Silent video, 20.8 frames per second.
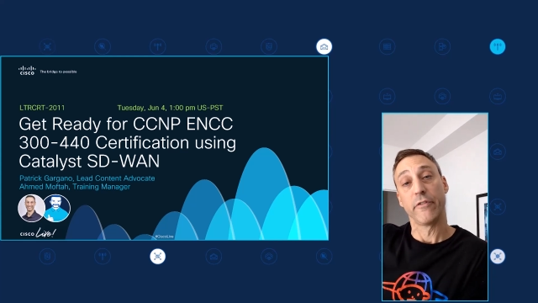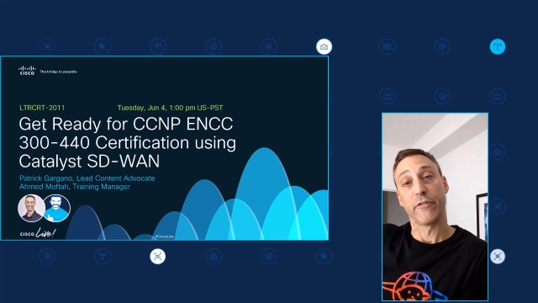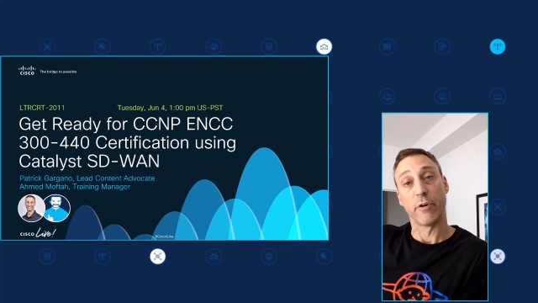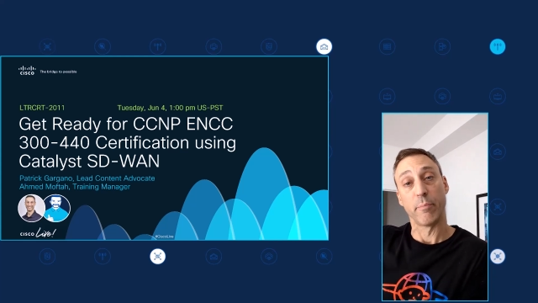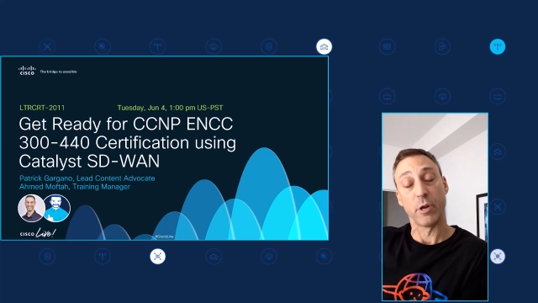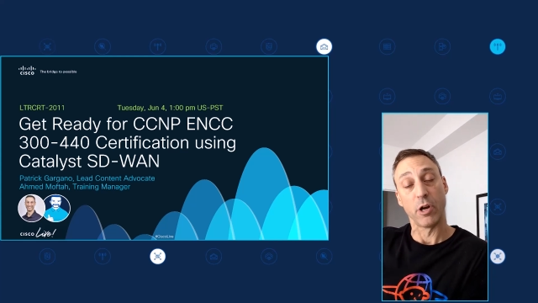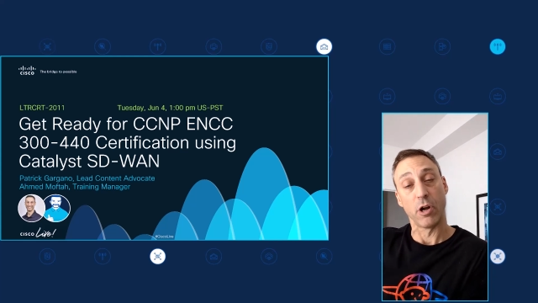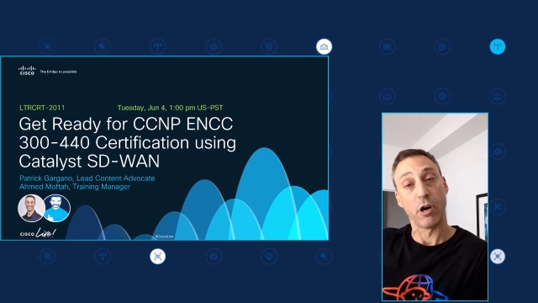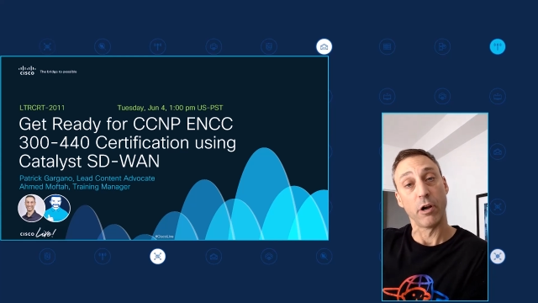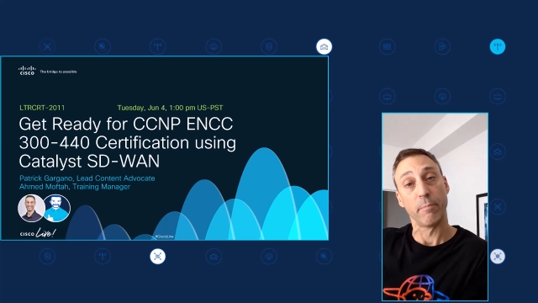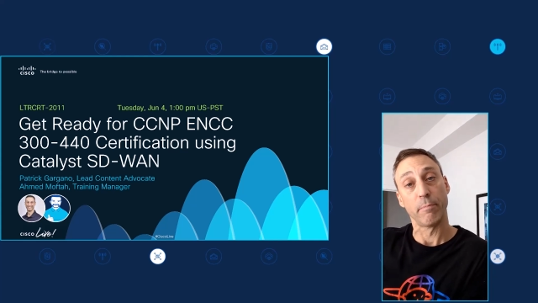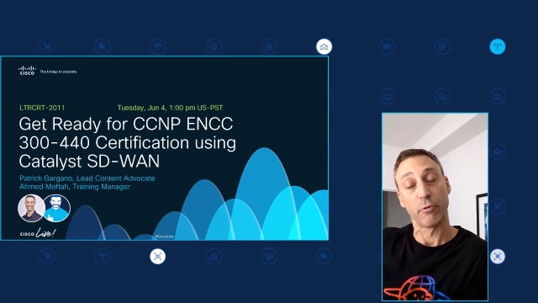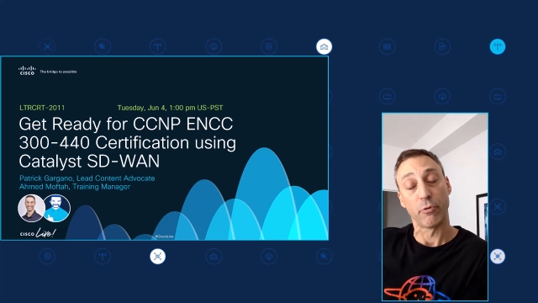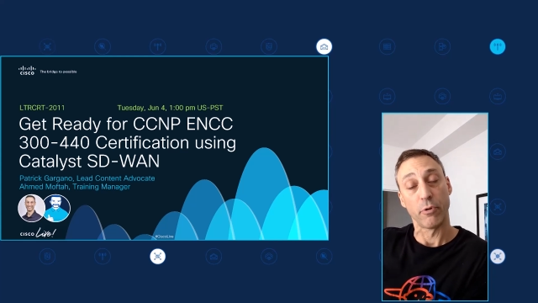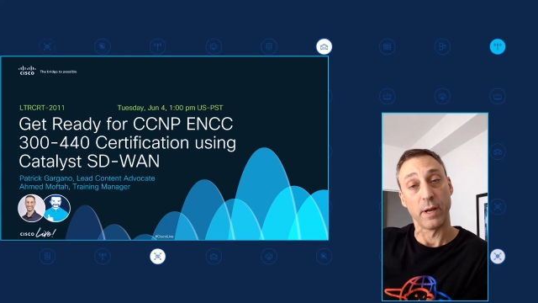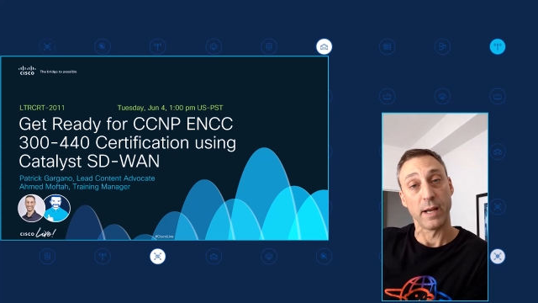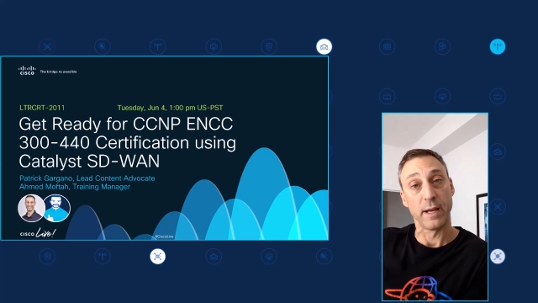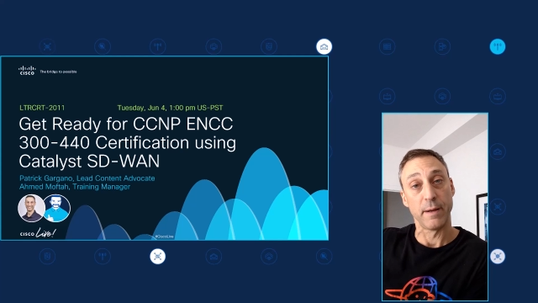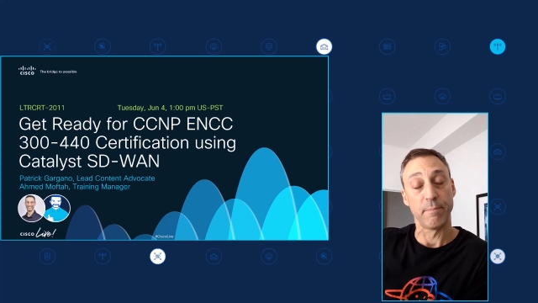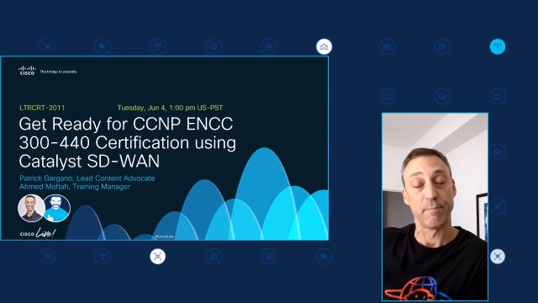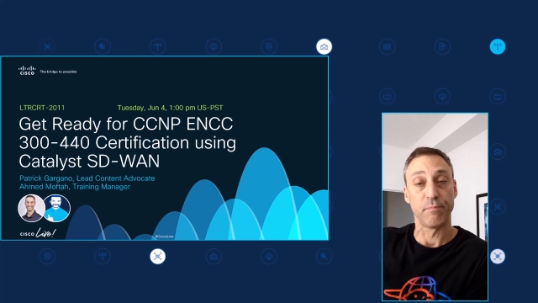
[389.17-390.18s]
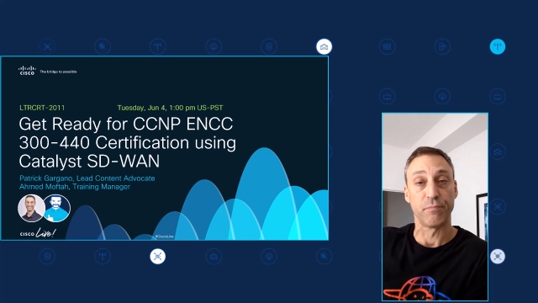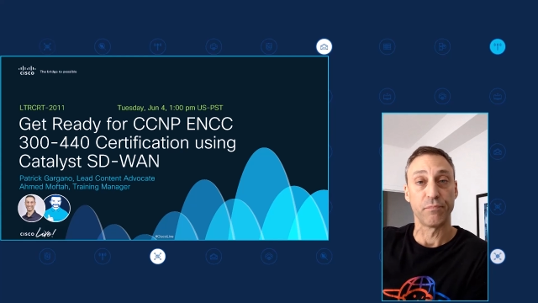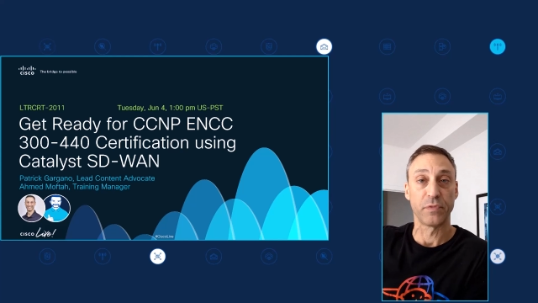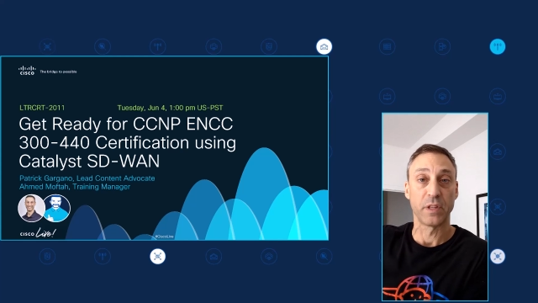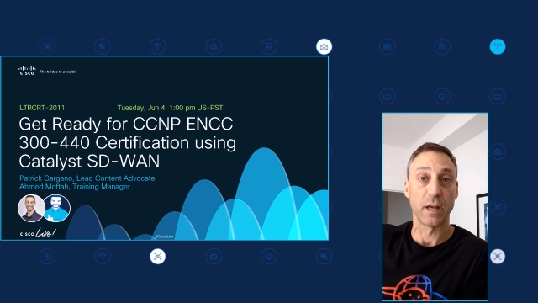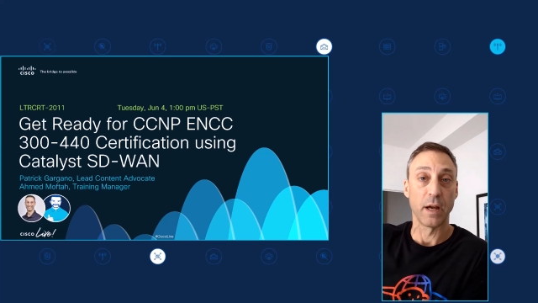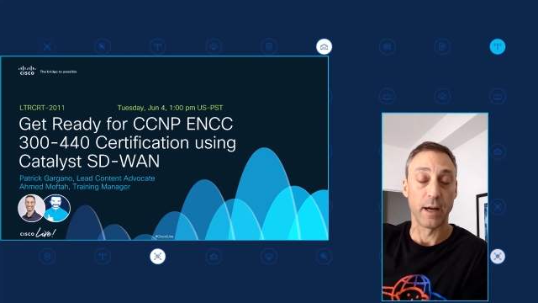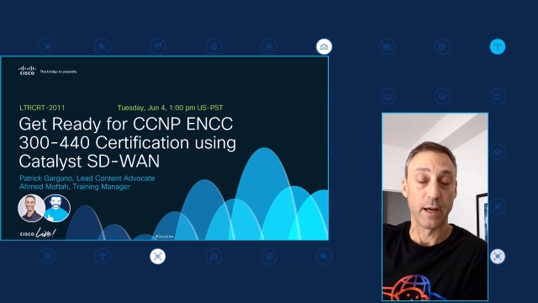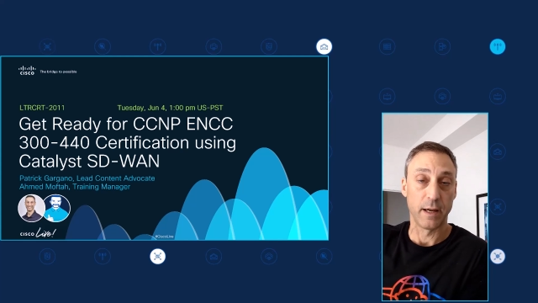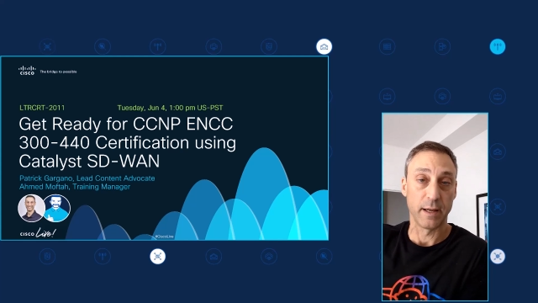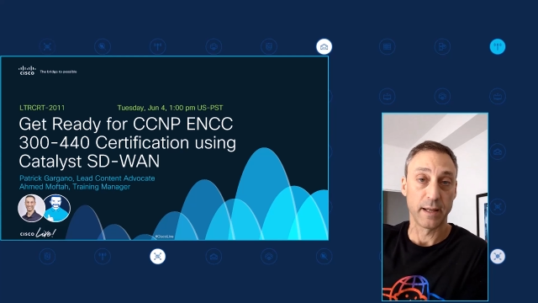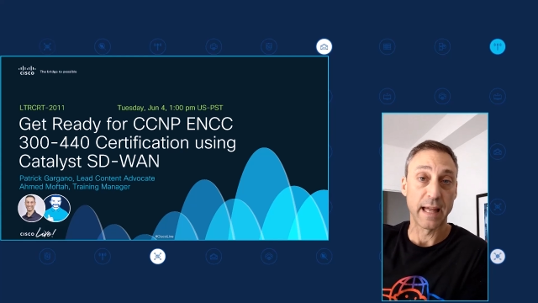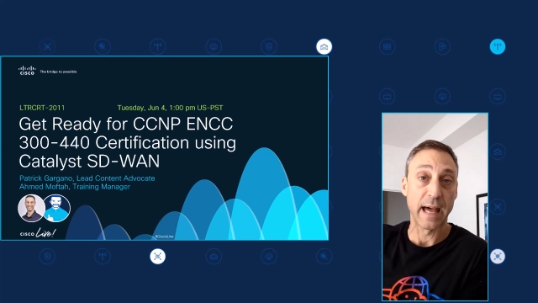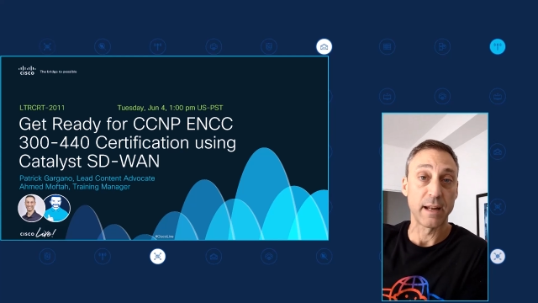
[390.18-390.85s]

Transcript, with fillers: from an on-prem uh,